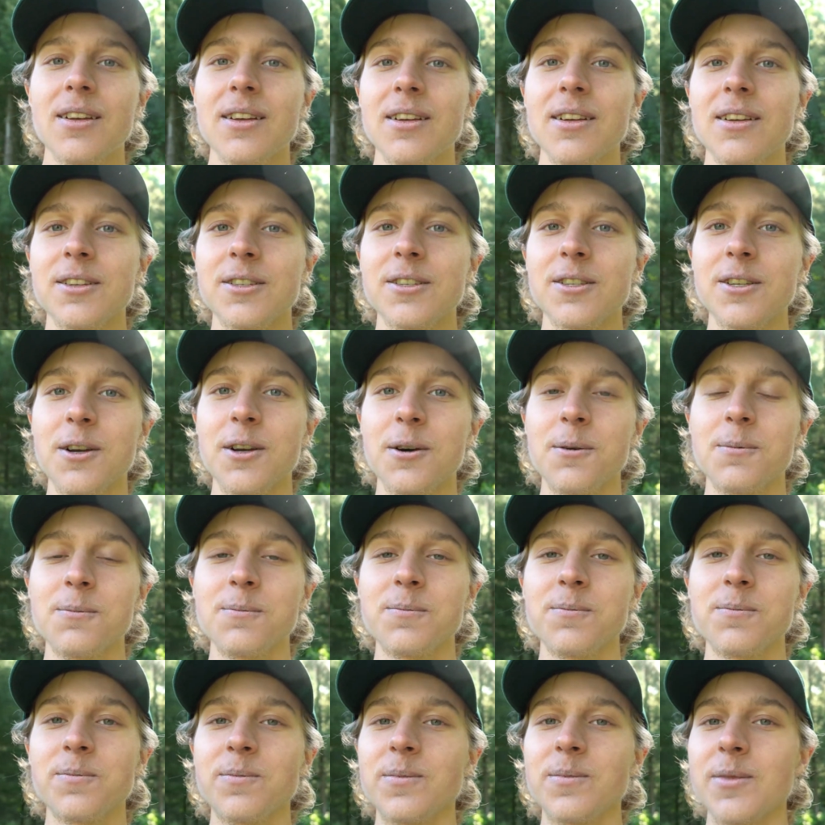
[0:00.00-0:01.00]
So,
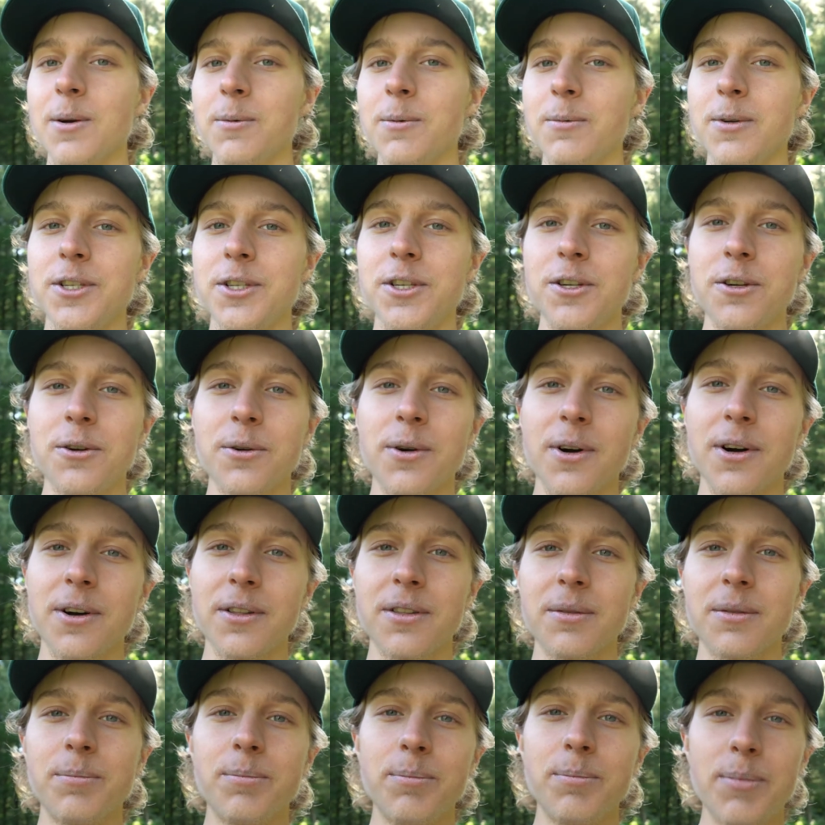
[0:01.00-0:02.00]
I'm wishing you all
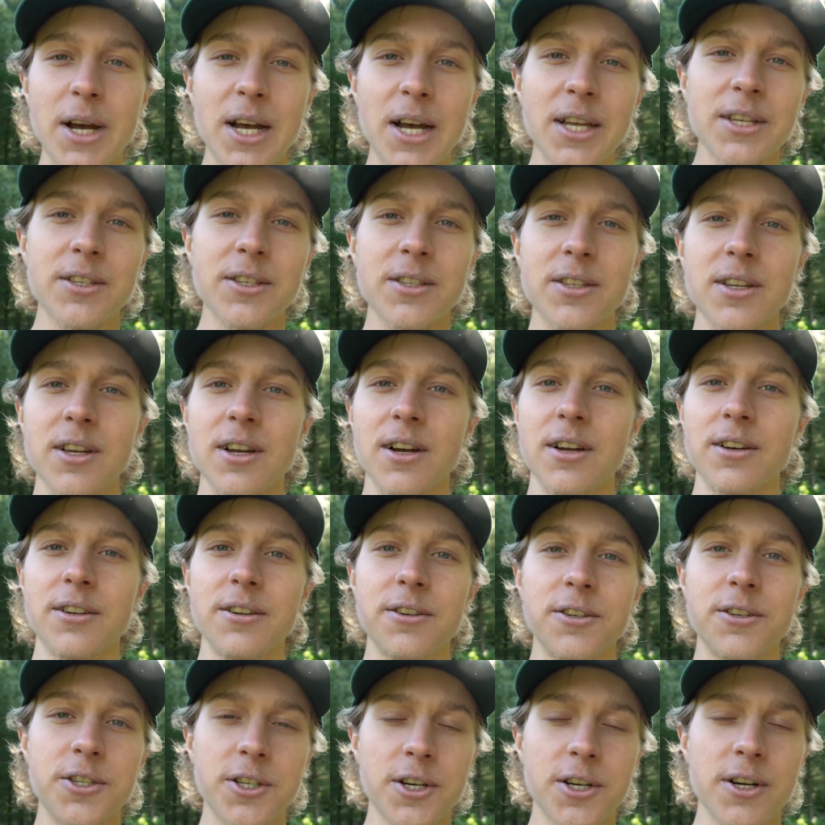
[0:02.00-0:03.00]
the best on your
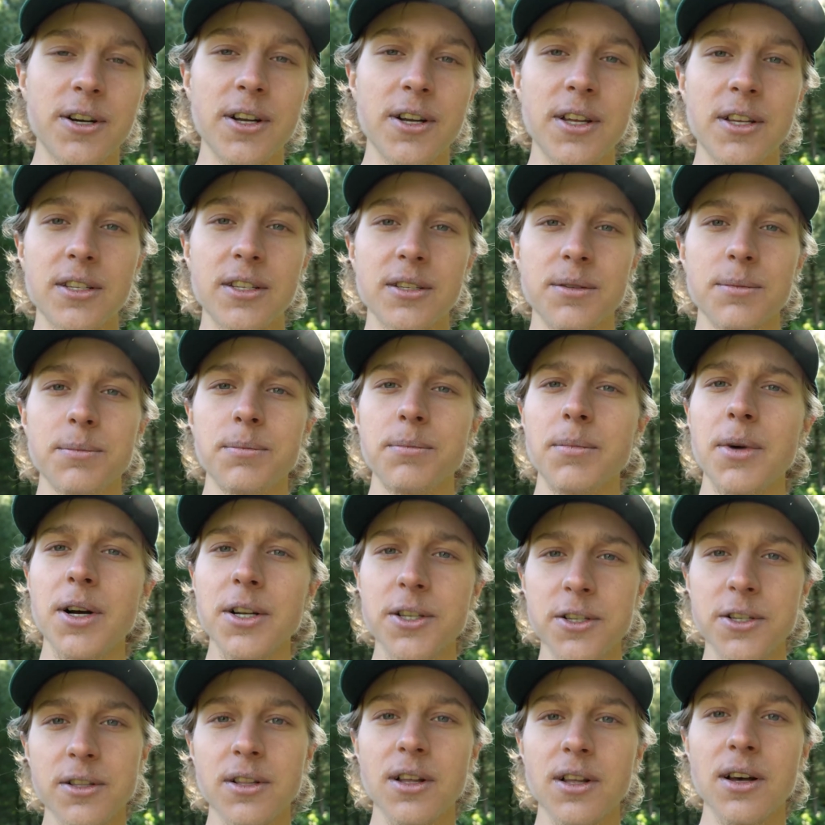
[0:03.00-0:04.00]
journeys.
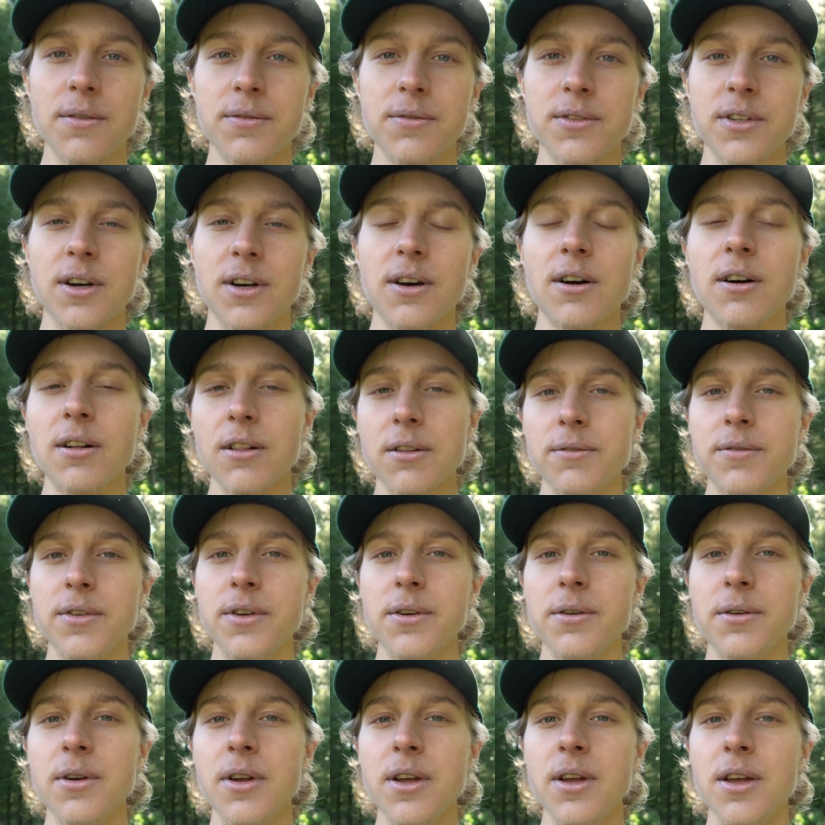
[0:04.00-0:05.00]
Much love to all of
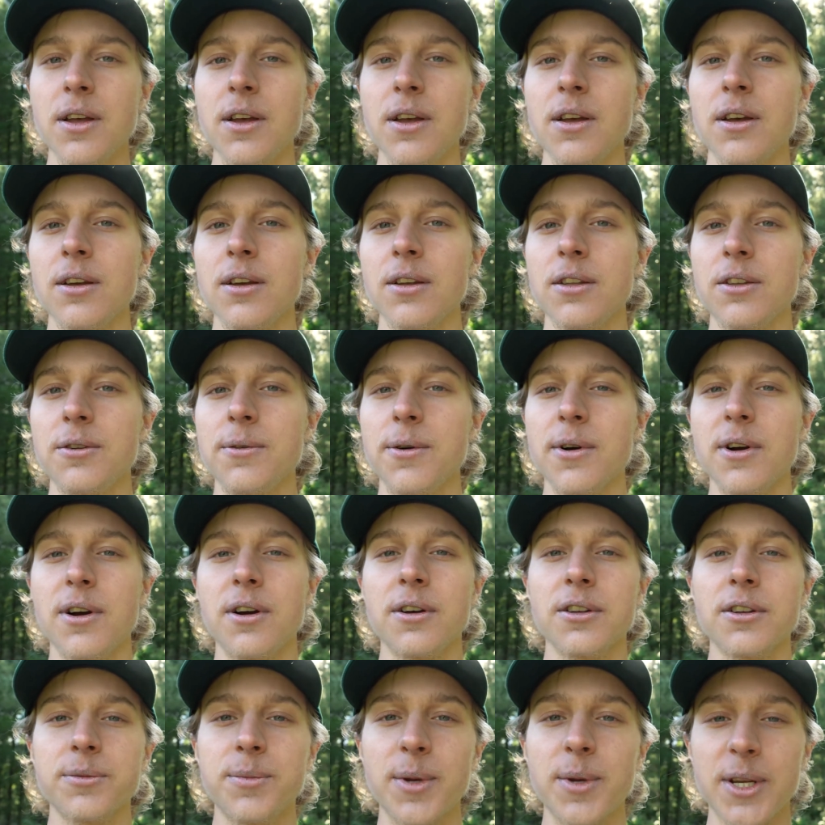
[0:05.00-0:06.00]
you. You are
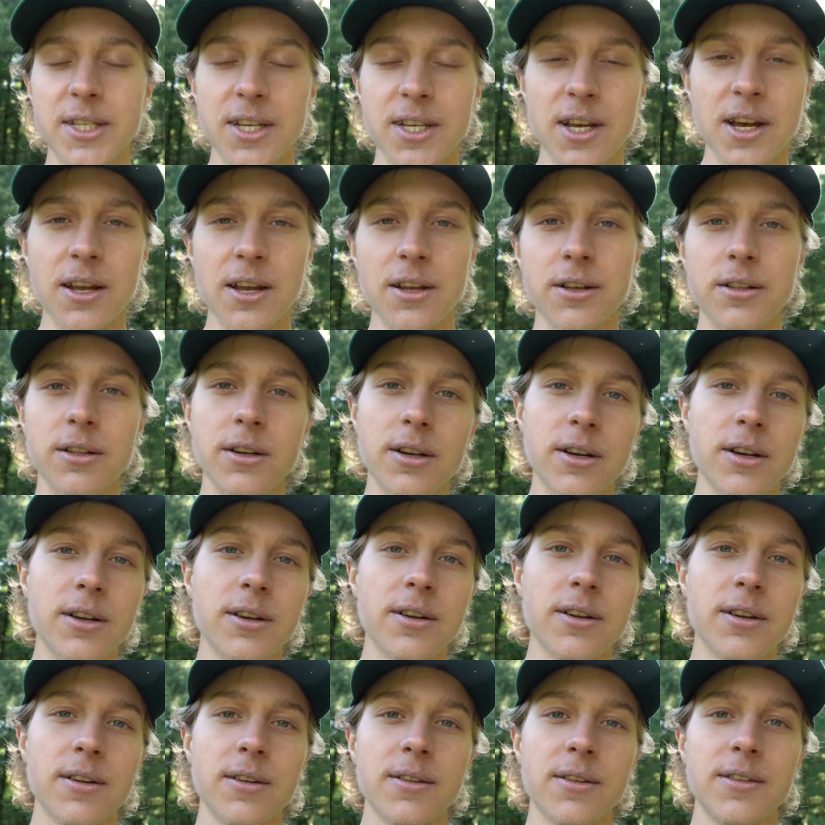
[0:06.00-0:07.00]
all spectacular,
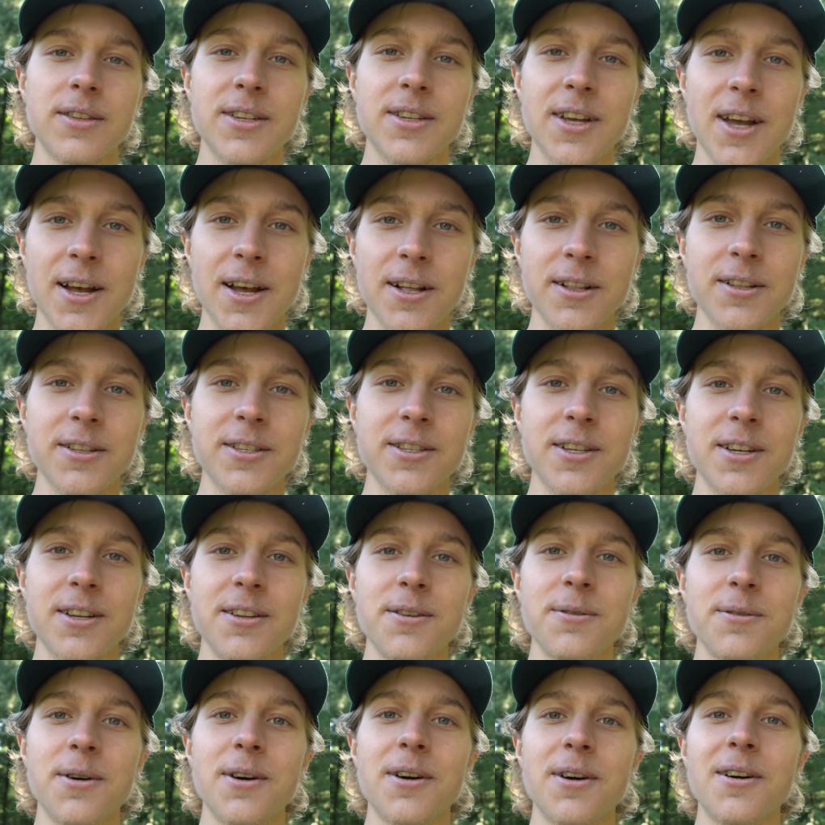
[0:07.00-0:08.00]
talented,
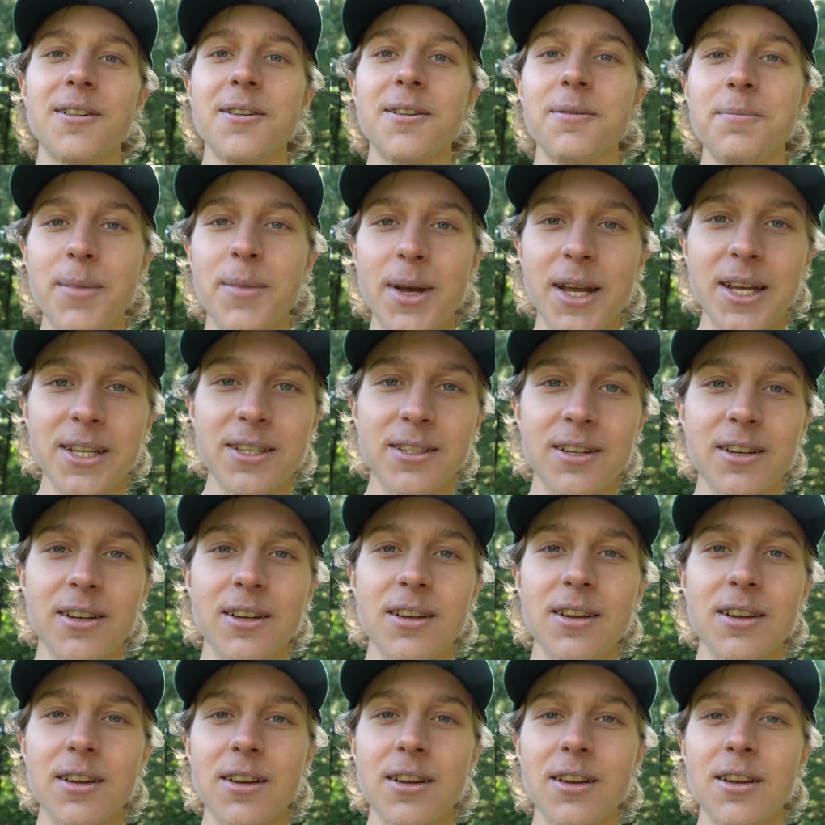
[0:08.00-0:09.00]
you are all amazing.
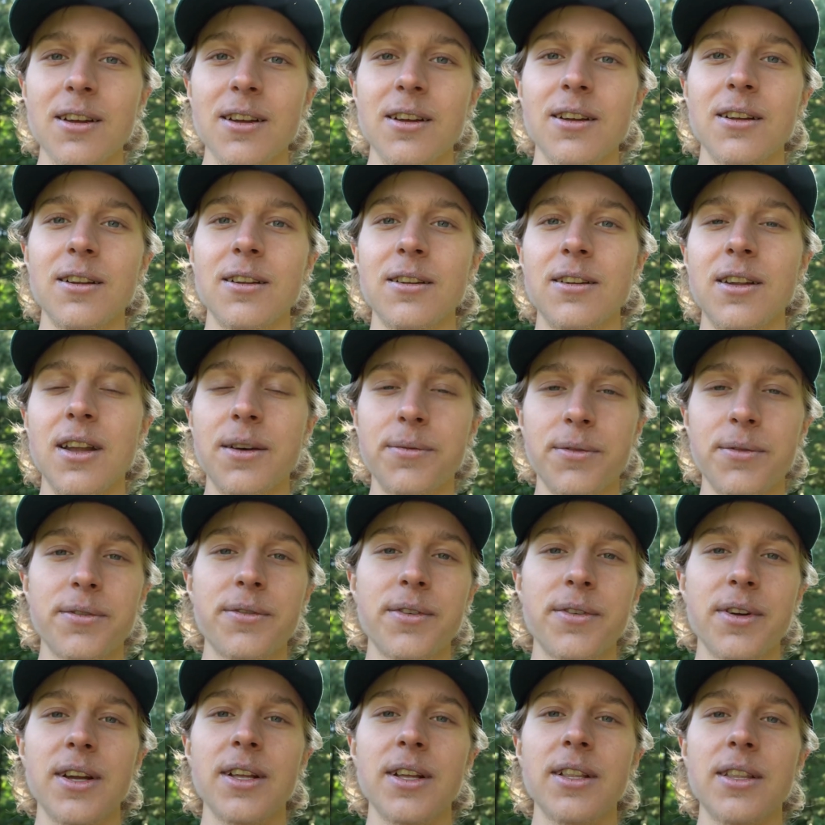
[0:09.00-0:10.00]
Never
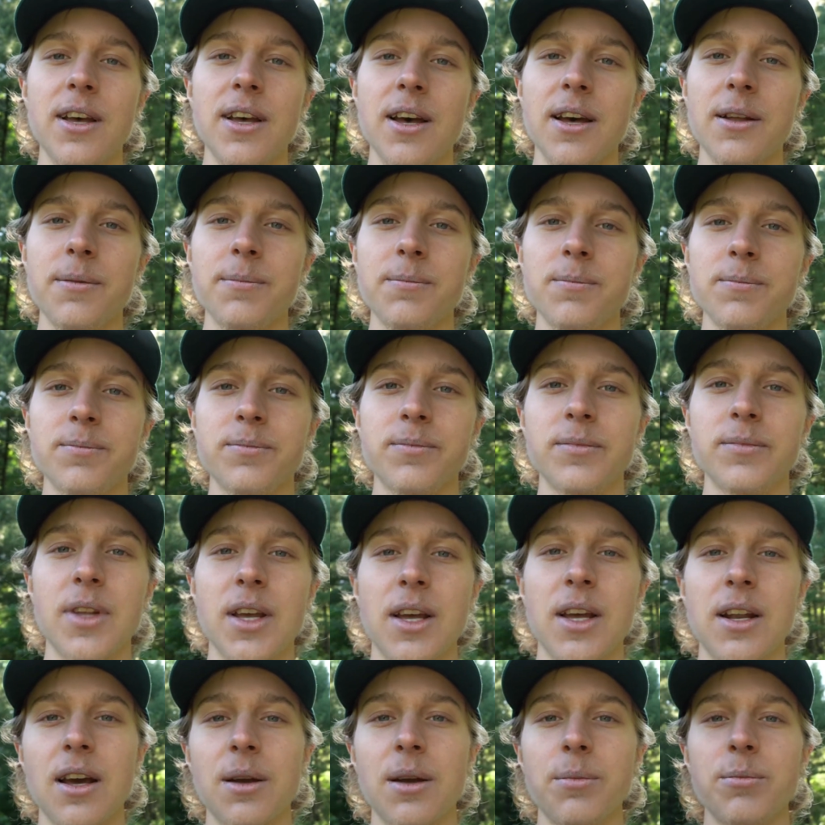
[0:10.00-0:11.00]
forget that,
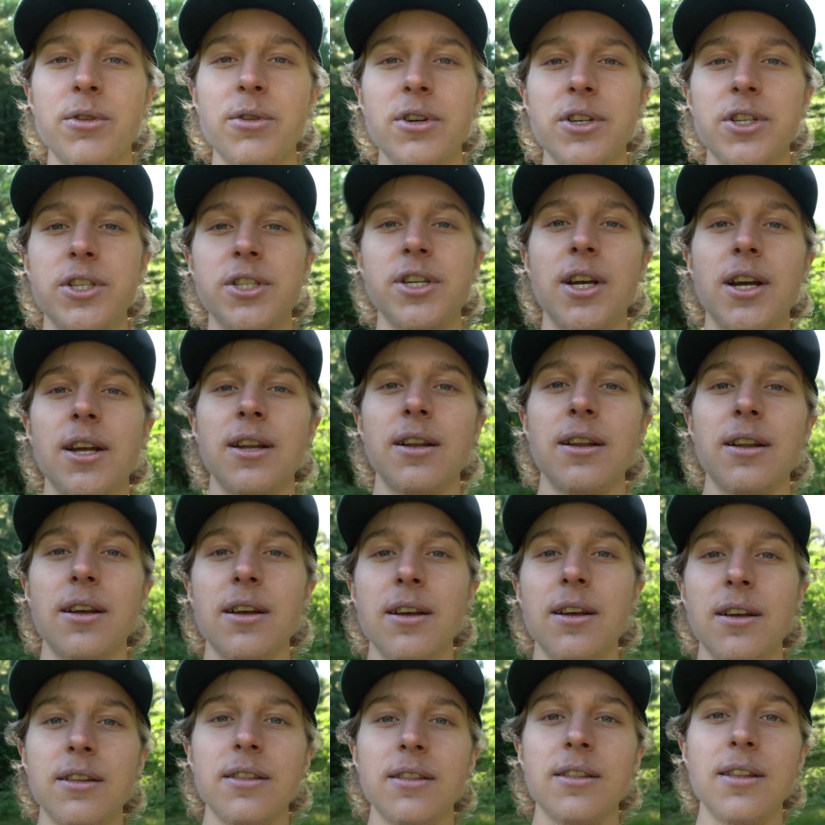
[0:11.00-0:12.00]
and I appreciate
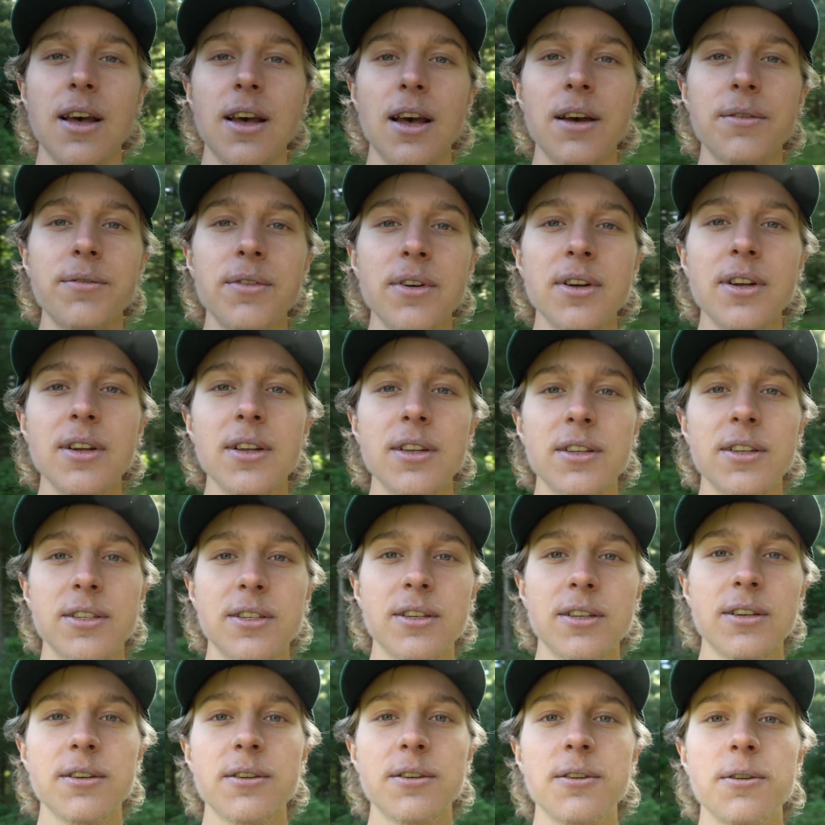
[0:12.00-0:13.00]
every
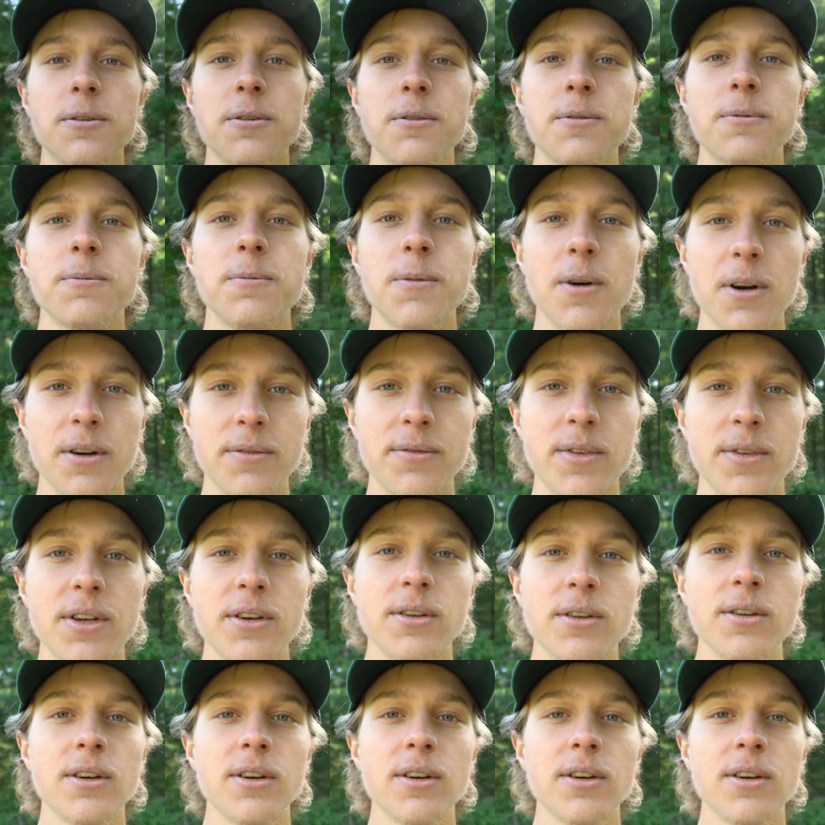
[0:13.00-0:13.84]
single one of you.